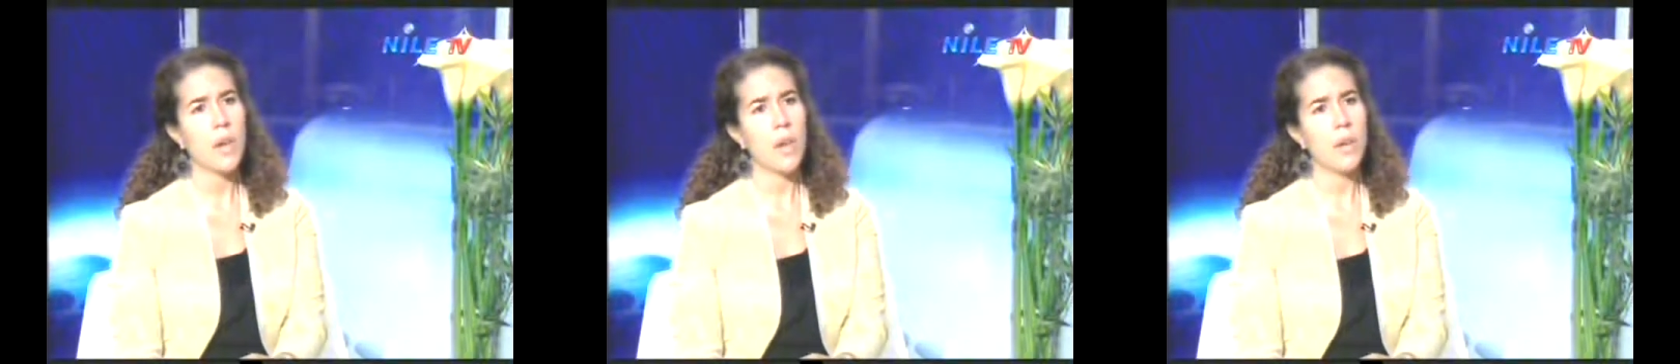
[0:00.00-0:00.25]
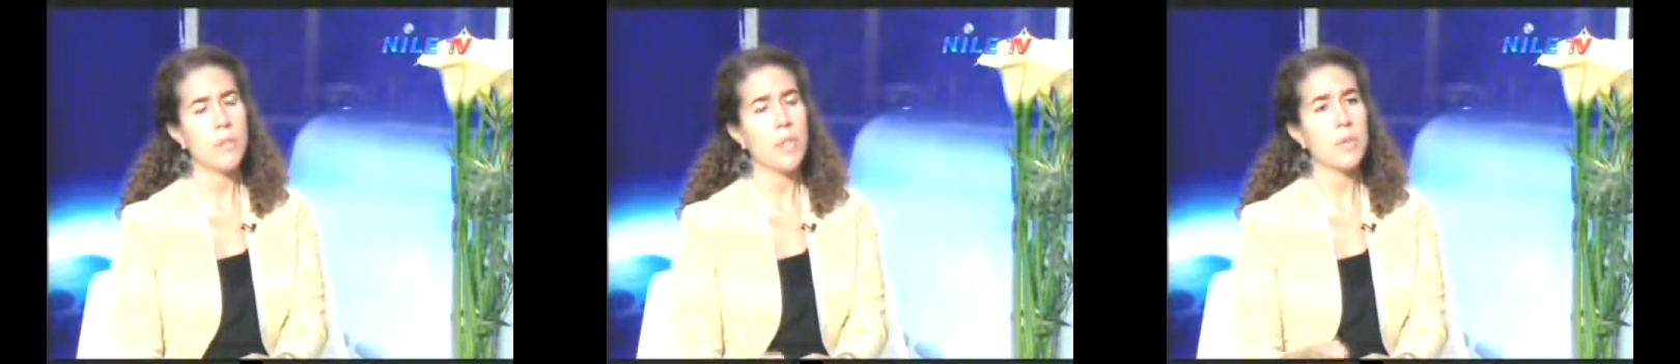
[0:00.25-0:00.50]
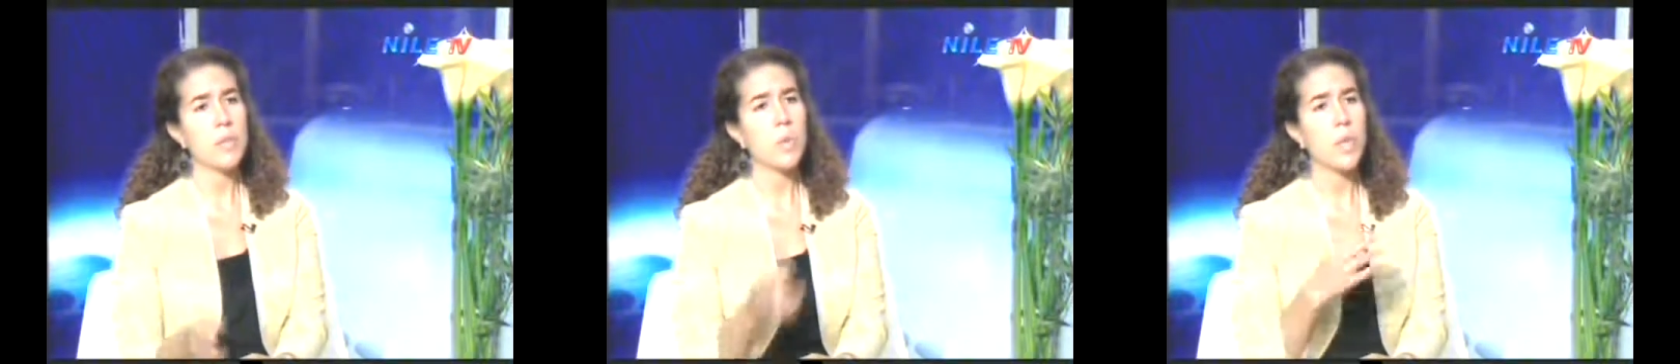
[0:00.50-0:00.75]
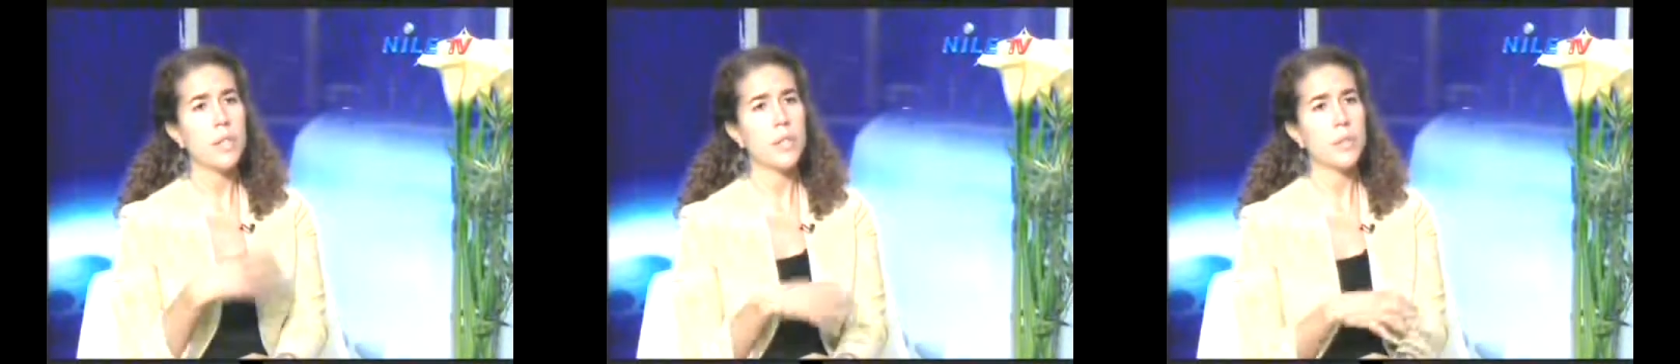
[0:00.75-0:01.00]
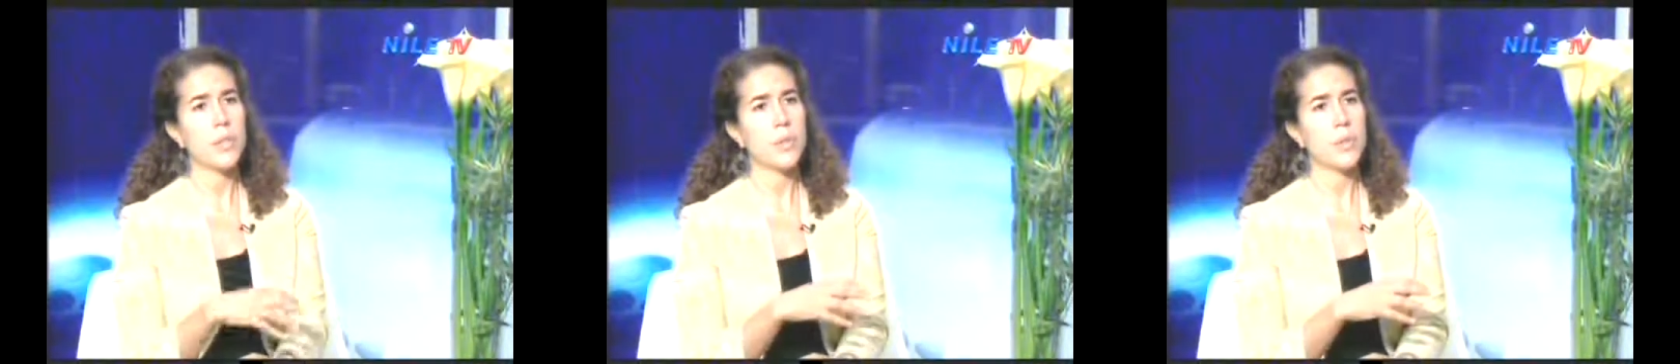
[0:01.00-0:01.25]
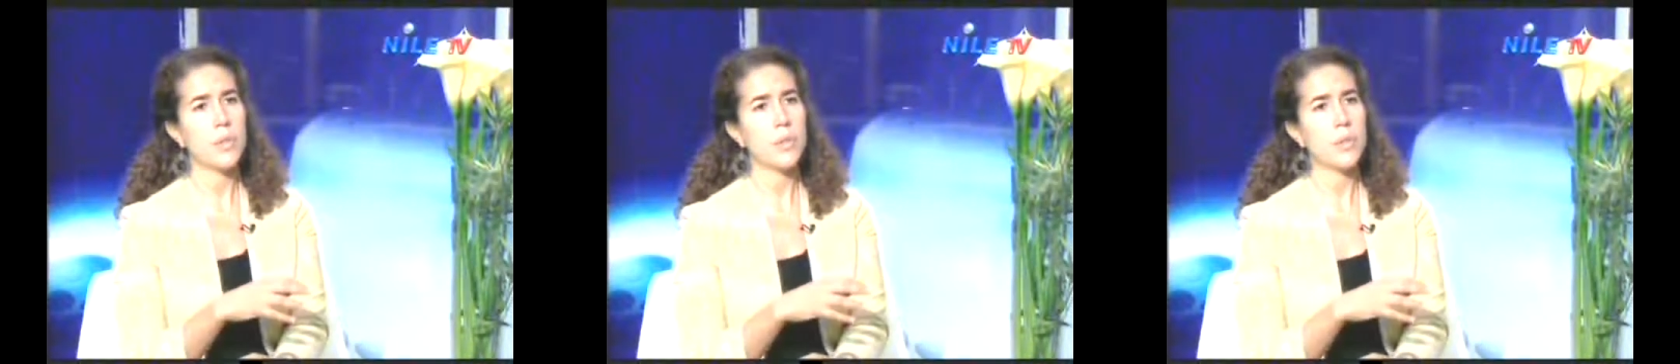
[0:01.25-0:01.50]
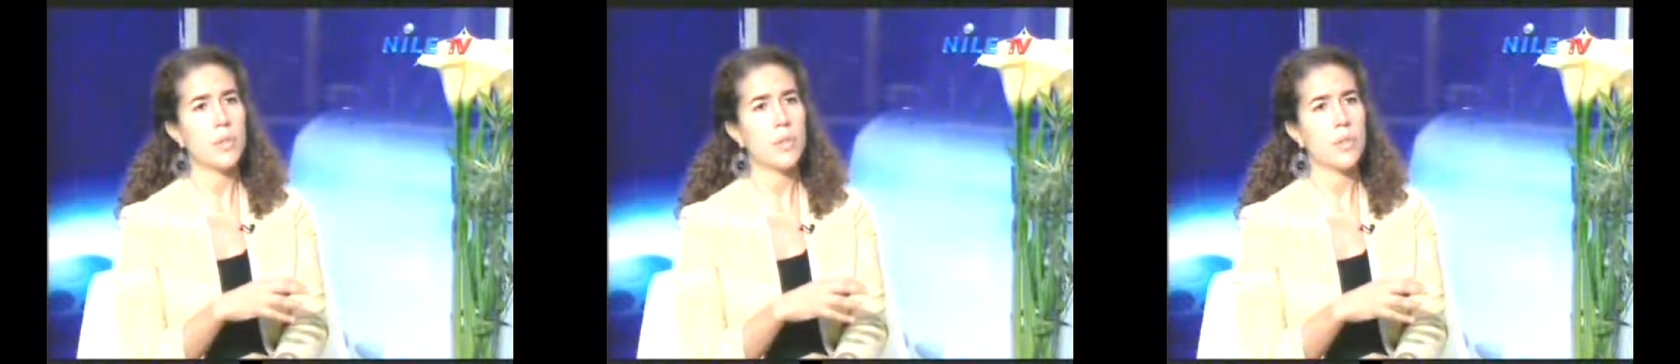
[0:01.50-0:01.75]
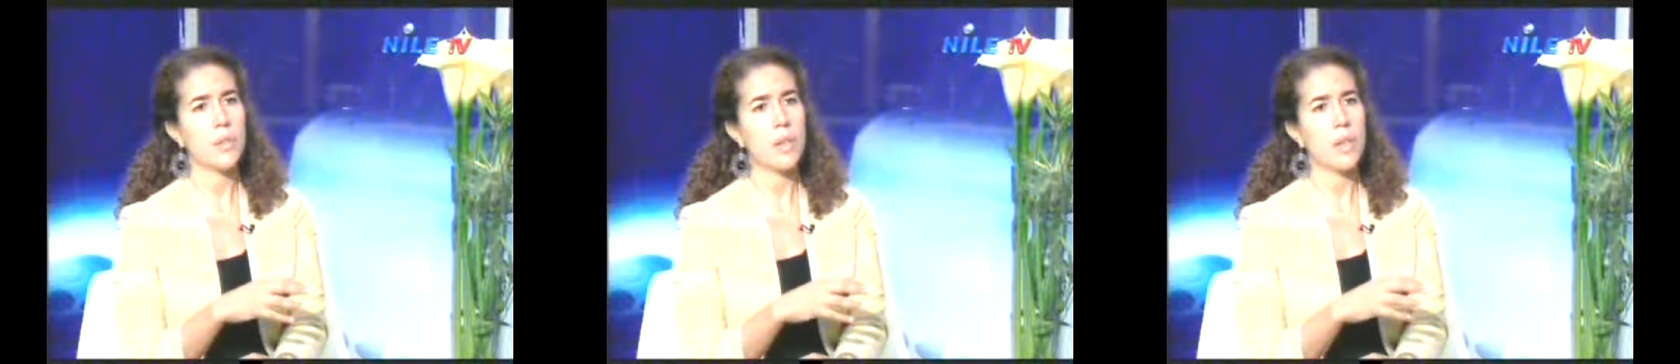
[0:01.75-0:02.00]
Um, there was one
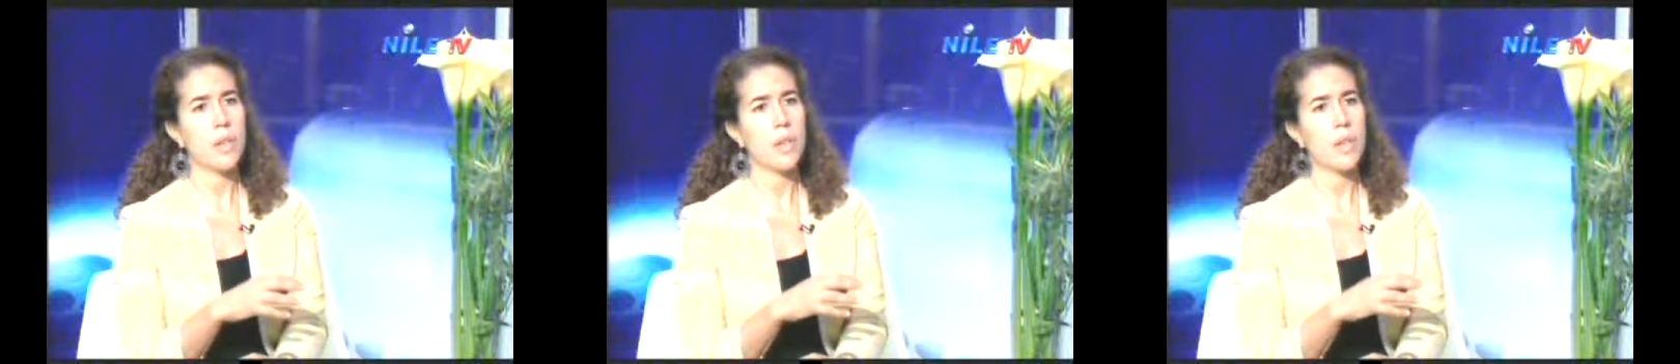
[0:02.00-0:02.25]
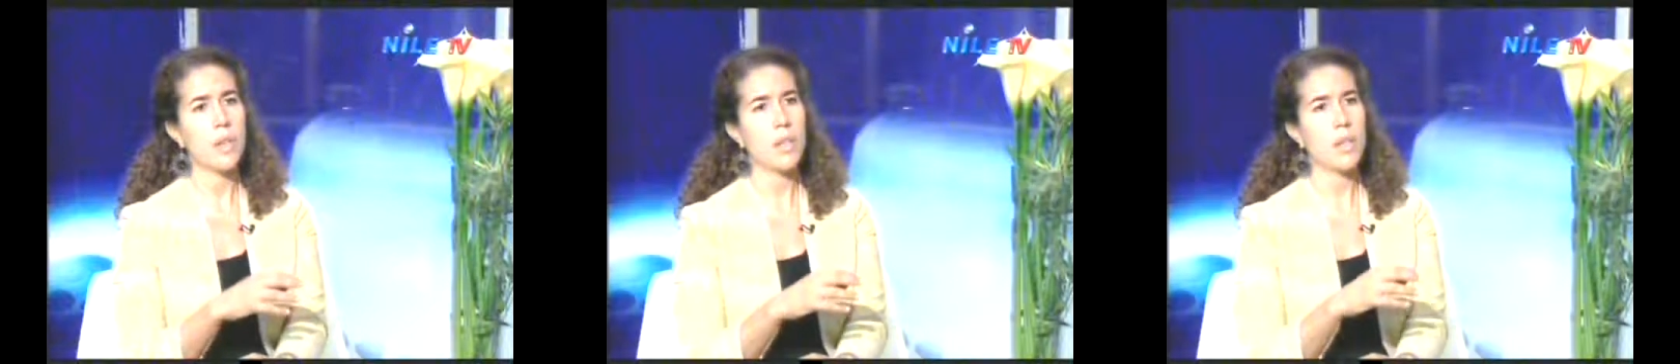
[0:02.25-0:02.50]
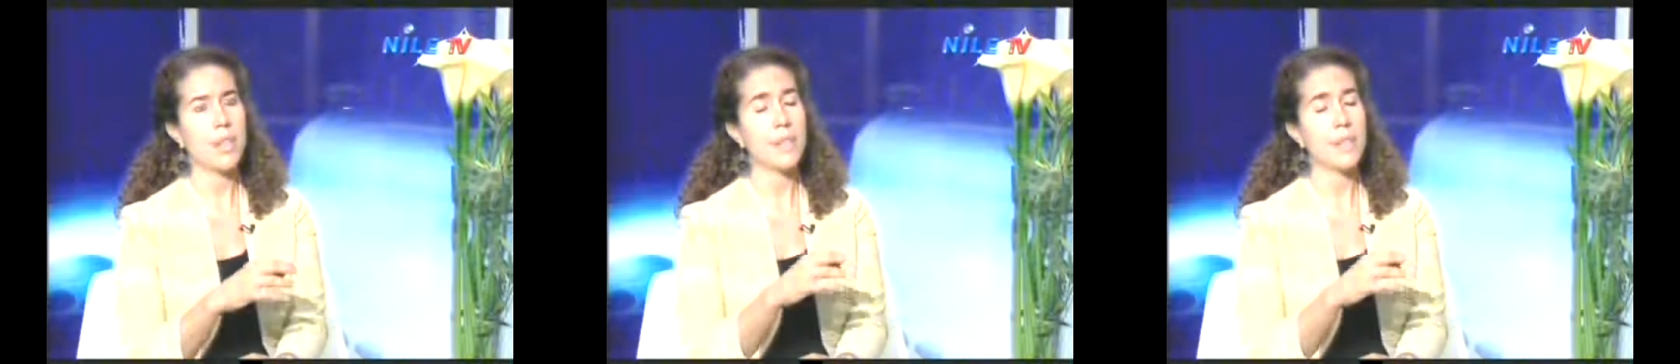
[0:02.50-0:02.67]
prosecution uh,